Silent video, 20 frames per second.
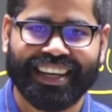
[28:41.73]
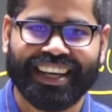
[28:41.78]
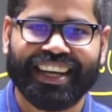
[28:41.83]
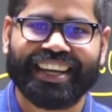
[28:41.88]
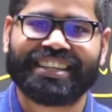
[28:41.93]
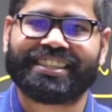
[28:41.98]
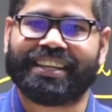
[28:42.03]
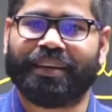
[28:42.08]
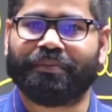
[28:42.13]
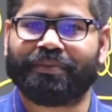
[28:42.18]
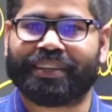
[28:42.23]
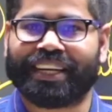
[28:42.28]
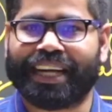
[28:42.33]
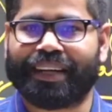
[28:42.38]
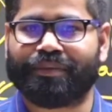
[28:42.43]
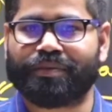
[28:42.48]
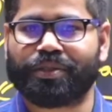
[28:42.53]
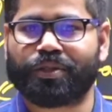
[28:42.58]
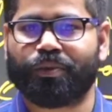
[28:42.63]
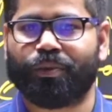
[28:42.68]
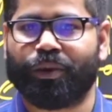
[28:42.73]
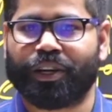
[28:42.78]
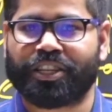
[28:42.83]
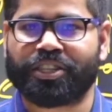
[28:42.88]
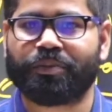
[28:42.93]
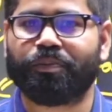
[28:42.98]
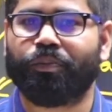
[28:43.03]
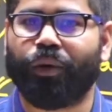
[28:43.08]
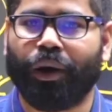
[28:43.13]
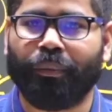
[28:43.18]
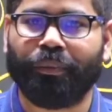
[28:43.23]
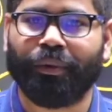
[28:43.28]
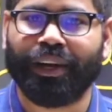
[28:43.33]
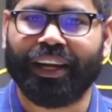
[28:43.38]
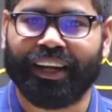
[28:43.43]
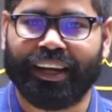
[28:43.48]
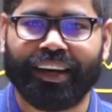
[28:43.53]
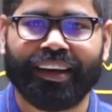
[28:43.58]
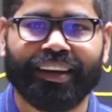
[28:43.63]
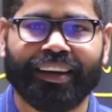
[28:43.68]
Sometimes what's
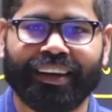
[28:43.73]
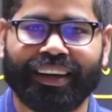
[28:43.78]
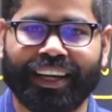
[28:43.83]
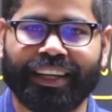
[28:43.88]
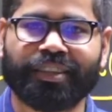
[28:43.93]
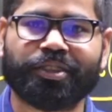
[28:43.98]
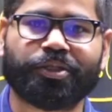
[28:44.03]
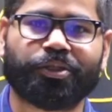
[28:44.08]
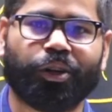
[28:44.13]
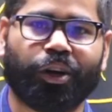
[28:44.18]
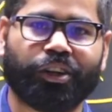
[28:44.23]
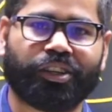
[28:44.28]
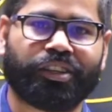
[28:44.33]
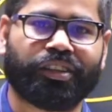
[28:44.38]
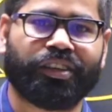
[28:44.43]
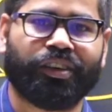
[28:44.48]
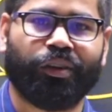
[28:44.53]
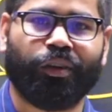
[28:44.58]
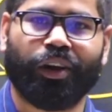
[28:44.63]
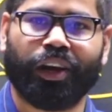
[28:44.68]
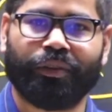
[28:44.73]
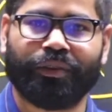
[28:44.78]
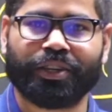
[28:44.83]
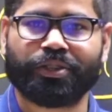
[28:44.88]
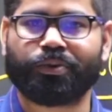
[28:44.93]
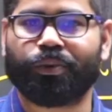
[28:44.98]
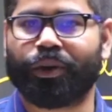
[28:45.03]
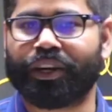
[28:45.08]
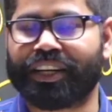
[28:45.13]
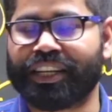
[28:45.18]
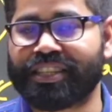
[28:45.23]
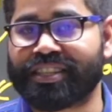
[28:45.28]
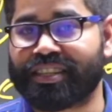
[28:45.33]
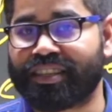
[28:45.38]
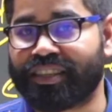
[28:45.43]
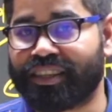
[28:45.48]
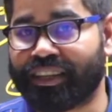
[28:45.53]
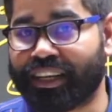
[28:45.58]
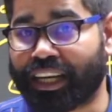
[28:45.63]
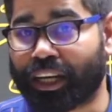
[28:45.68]
popular is not always what is
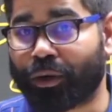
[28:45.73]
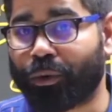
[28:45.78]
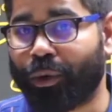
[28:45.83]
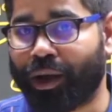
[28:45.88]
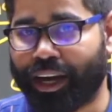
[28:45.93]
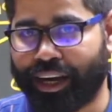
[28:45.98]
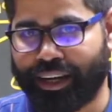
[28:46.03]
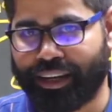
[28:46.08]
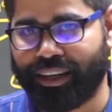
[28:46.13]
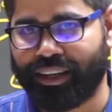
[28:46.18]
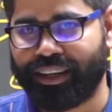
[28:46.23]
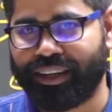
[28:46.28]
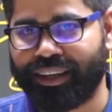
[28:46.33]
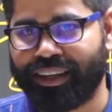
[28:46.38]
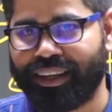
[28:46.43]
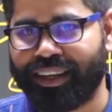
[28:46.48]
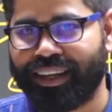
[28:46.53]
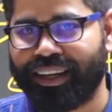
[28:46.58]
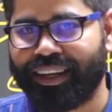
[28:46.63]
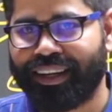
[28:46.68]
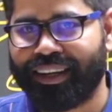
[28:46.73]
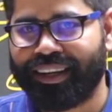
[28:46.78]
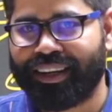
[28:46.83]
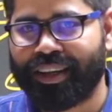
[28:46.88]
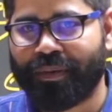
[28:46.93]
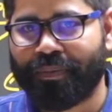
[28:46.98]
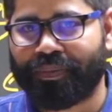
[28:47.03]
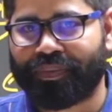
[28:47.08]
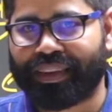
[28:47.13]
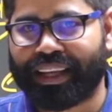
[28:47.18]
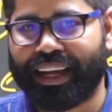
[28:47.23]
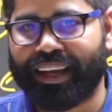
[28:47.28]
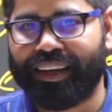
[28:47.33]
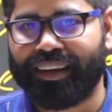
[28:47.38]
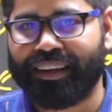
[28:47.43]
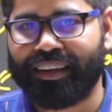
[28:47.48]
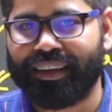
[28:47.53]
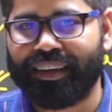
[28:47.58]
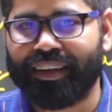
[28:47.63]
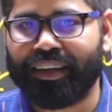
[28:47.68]
required. Okay.
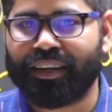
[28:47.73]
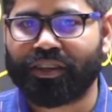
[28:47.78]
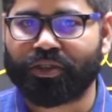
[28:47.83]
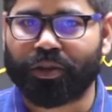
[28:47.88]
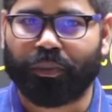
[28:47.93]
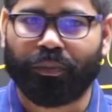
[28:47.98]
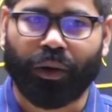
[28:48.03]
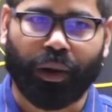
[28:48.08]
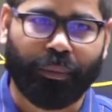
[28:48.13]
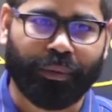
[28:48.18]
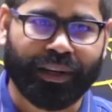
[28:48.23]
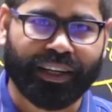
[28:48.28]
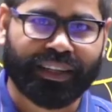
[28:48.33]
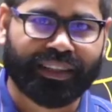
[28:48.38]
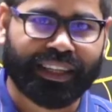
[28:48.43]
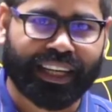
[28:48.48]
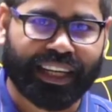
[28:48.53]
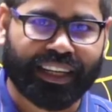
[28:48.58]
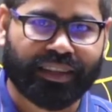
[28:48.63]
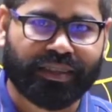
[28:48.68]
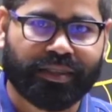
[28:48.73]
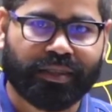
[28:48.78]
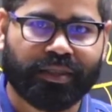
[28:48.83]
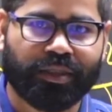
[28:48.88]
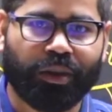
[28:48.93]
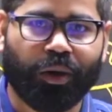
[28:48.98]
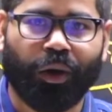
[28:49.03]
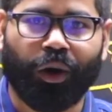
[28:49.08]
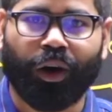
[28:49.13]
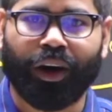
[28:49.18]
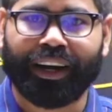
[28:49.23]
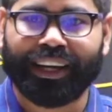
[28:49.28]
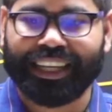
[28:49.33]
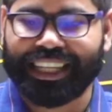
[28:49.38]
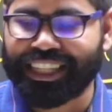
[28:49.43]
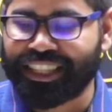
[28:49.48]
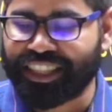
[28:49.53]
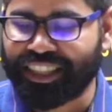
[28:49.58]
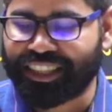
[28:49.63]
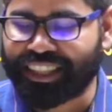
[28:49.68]
So popular things or
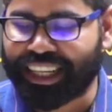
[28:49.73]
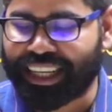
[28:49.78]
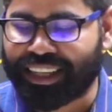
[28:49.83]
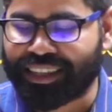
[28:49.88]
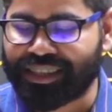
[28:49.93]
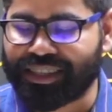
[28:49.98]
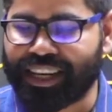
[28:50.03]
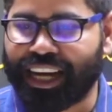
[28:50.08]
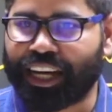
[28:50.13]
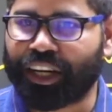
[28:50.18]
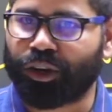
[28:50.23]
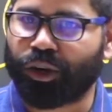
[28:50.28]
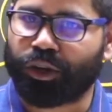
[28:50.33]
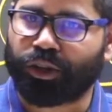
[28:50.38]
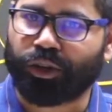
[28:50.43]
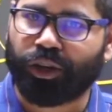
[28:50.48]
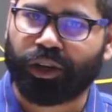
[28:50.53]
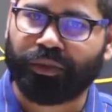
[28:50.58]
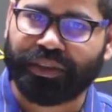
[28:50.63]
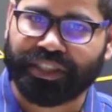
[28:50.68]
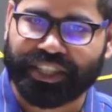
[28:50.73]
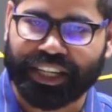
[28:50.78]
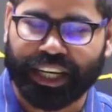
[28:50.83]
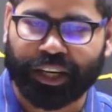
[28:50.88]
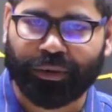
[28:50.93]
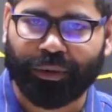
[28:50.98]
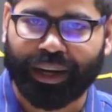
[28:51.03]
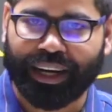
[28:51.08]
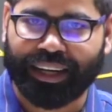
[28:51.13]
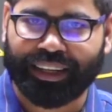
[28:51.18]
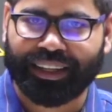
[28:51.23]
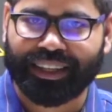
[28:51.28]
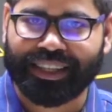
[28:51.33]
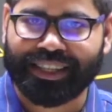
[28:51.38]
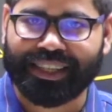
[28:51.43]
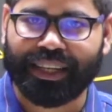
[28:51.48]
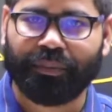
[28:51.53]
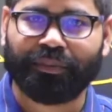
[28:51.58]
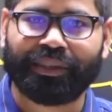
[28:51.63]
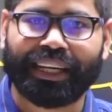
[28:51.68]
easy things are not always required.
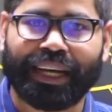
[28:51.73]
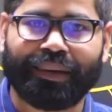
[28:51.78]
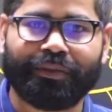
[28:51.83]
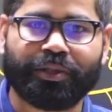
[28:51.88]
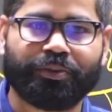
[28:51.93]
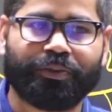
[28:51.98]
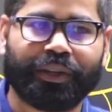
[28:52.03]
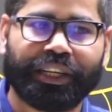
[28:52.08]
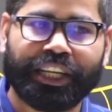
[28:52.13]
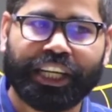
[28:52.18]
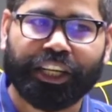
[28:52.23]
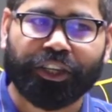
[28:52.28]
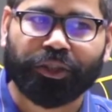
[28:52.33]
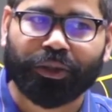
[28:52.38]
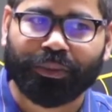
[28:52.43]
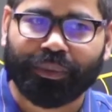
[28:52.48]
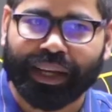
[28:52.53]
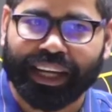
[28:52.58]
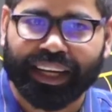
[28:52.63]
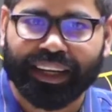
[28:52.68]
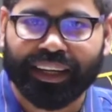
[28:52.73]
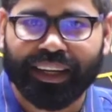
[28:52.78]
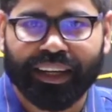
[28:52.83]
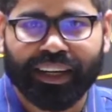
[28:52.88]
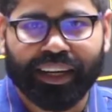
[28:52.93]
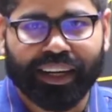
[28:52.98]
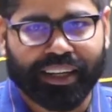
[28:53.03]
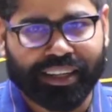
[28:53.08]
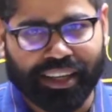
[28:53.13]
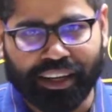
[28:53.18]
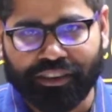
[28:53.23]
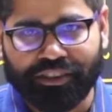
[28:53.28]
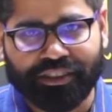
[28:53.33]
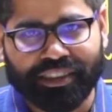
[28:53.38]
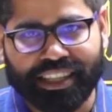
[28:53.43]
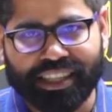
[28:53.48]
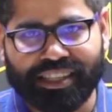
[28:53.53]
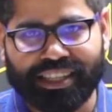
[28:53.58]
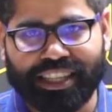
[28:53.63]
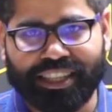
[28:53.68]
Sometimes we need to make tough
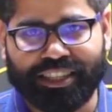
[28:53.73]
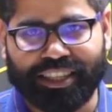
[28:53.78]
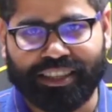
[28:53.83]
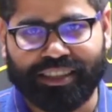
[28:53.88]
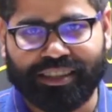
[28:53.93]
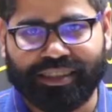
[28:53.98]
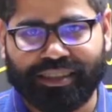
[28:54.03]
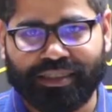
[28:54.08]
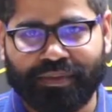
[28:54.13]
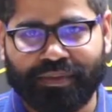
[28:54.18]
decisions.